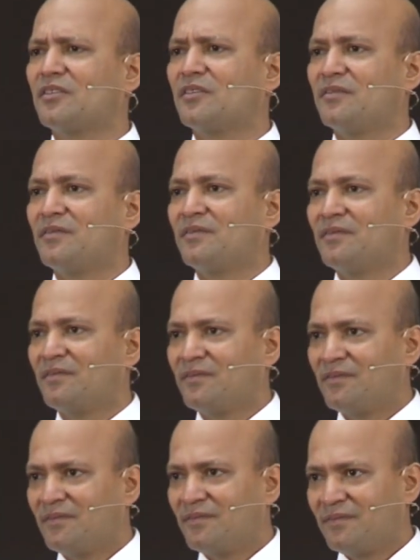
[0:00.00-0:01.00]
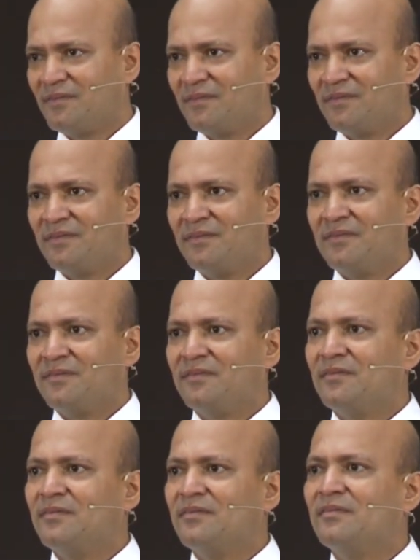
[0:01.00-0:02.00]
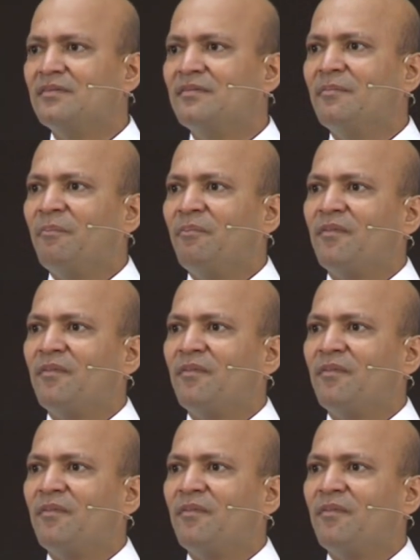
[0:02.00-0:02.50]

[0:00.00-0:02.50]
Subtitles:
No one is speaking in this clip.